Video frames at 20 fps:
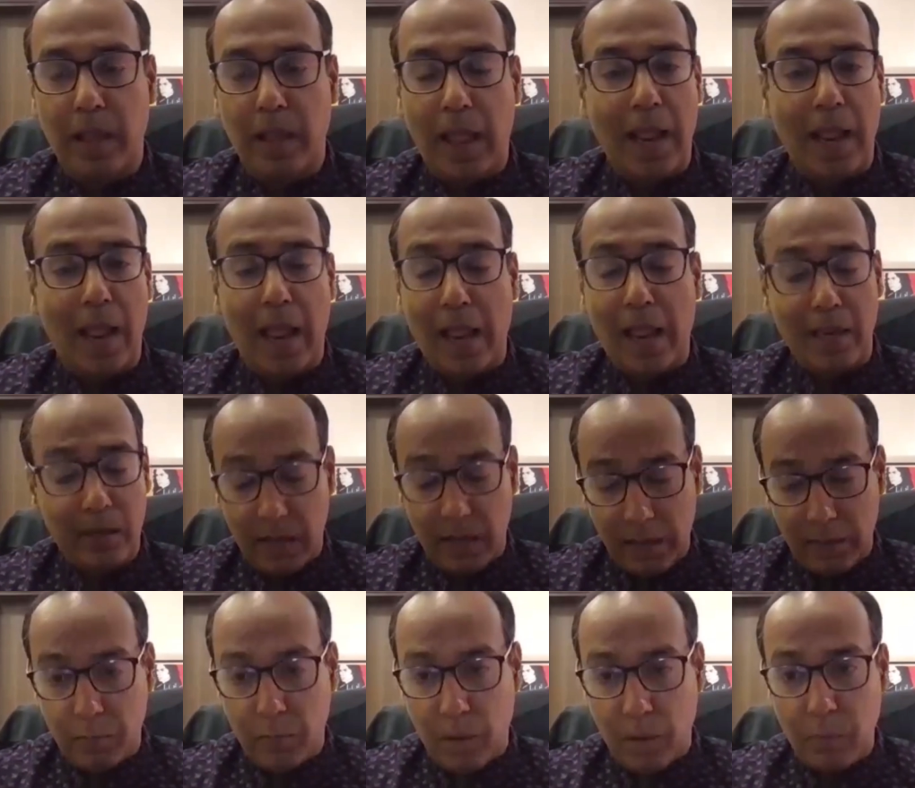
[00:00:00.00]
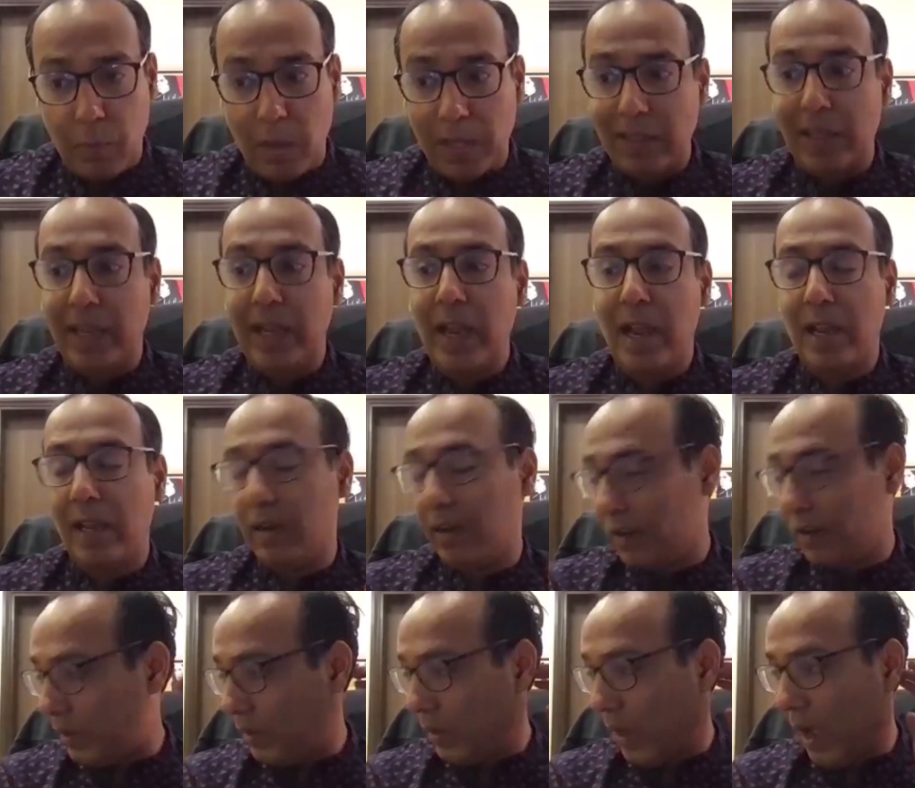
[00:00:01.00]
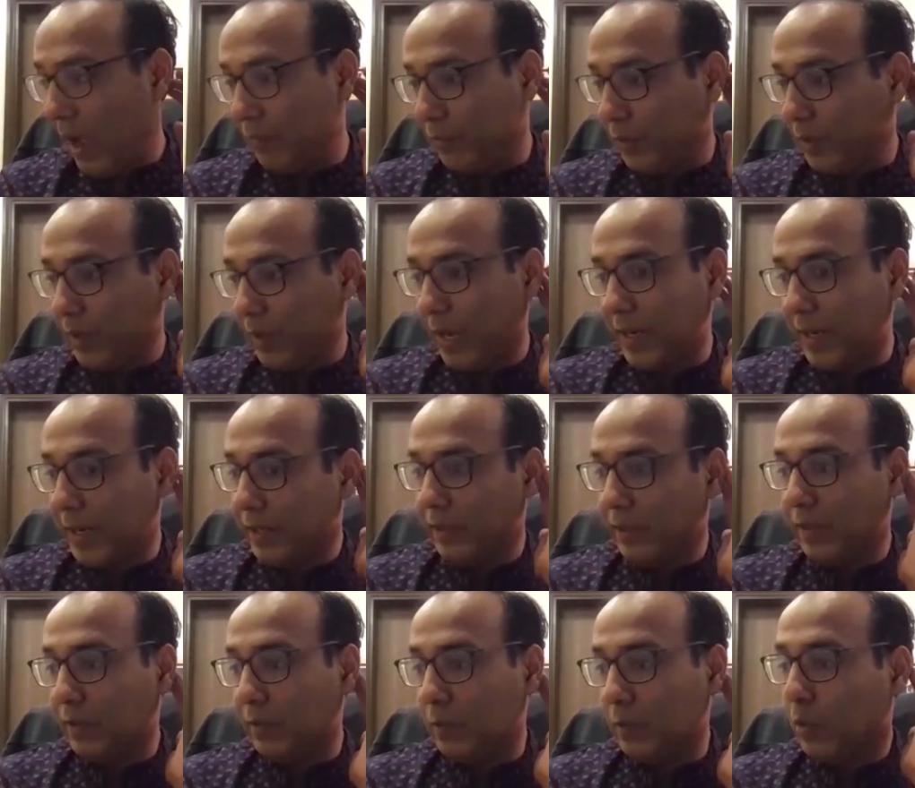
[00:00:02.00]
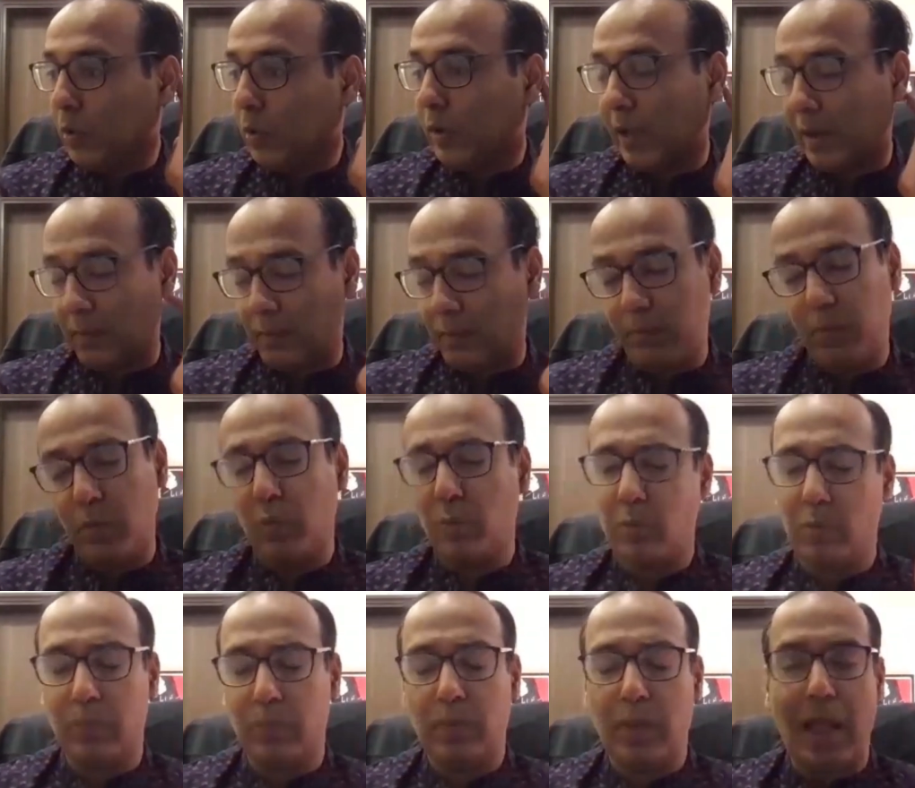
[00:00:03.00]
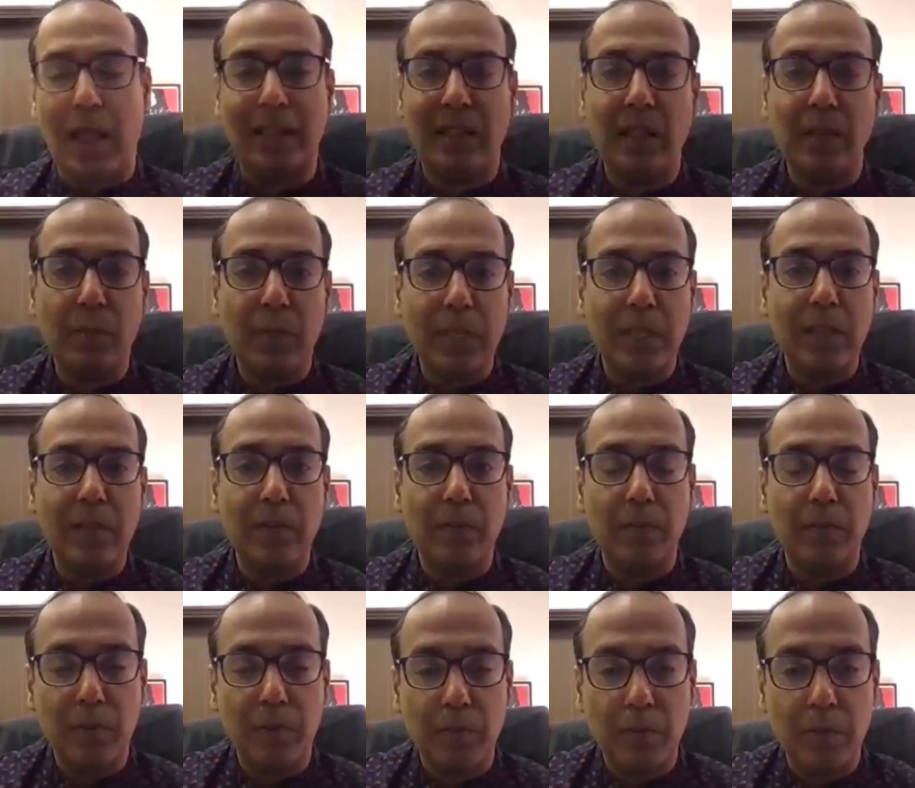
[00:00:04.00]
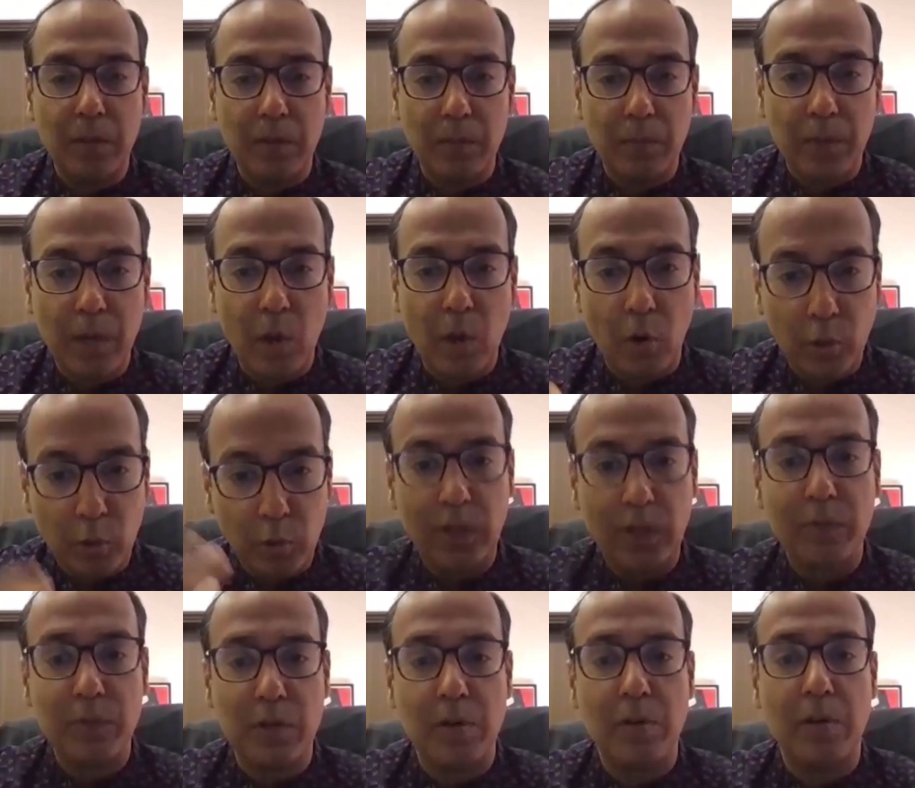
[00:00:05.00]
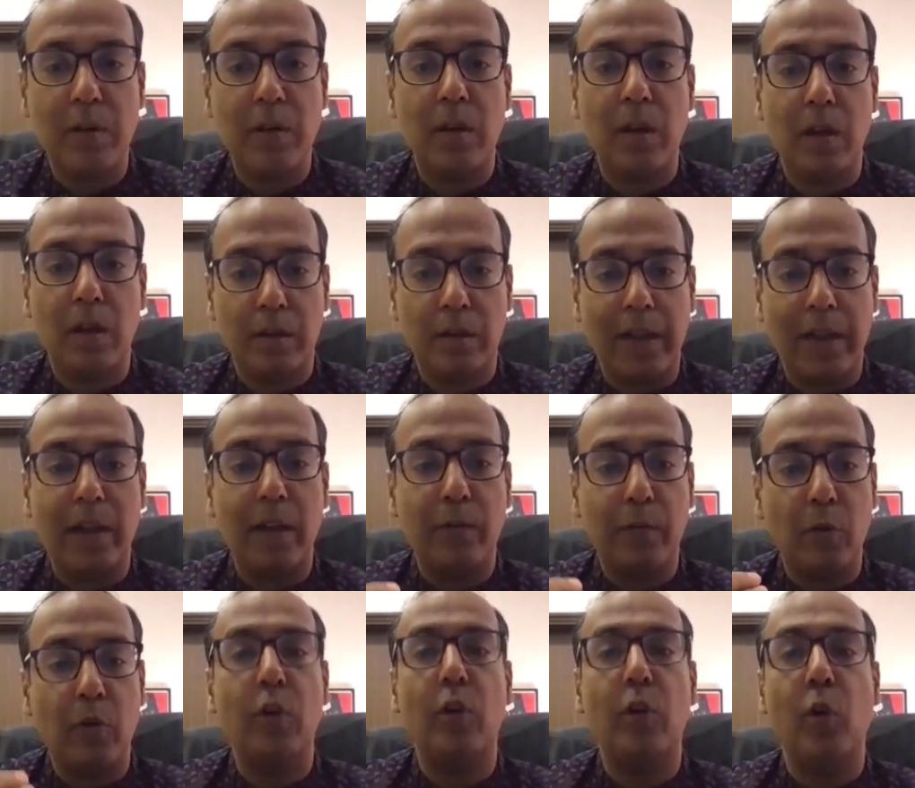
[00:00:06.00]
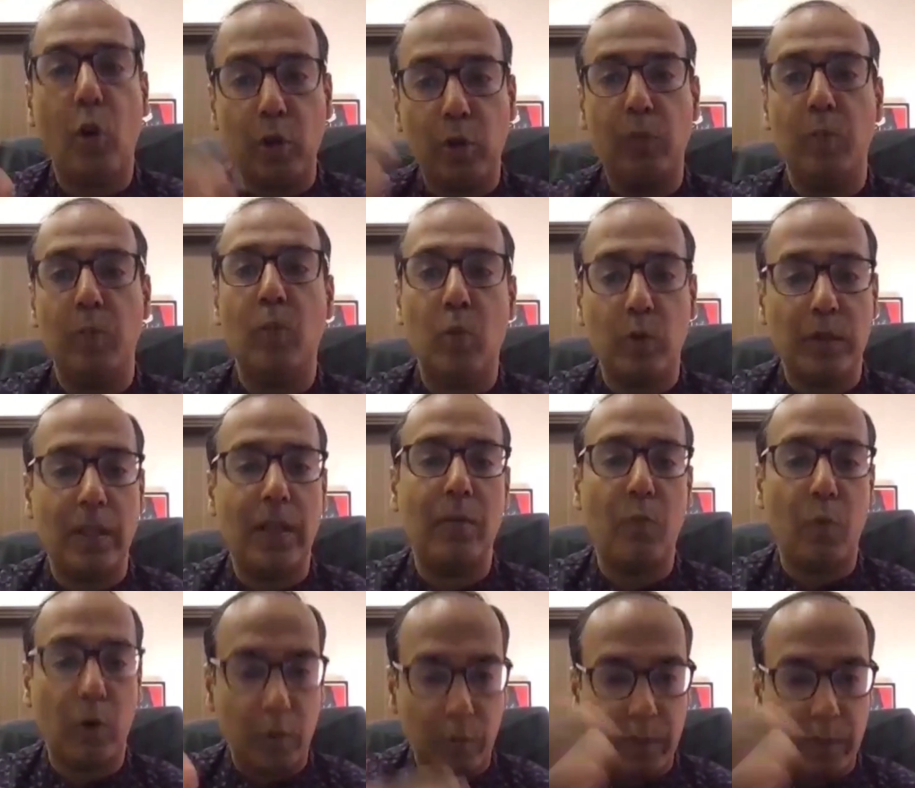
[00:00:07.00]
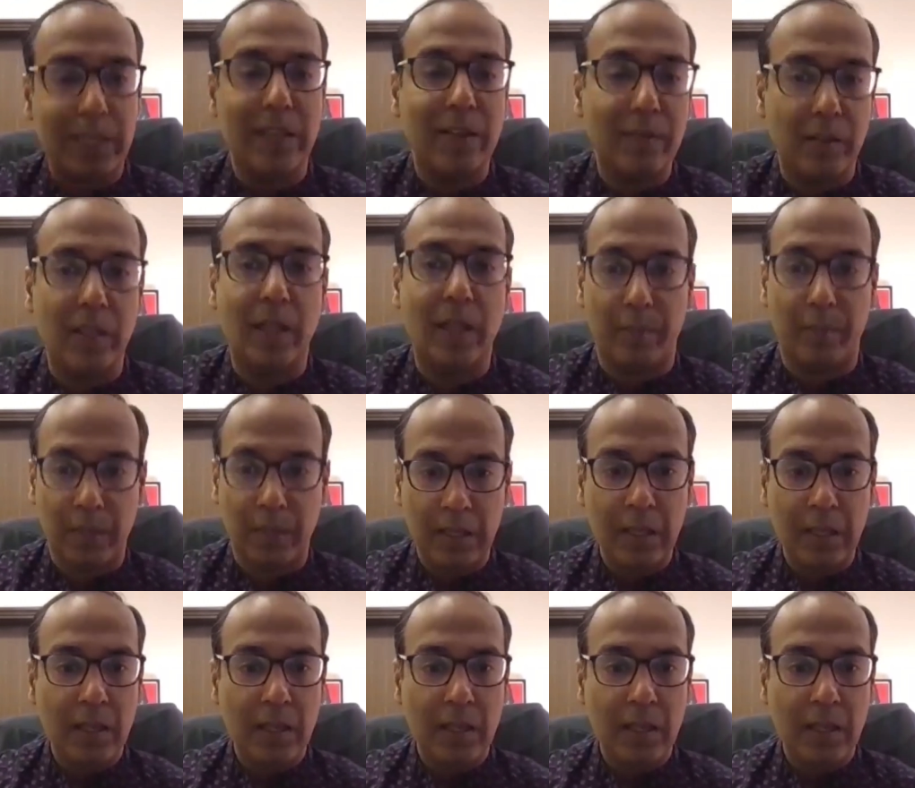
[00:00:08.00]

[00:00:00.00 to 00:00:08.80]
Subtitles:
And one thing I learned after I did this book, and I think we ought to give children credit for a lot more than what we give them.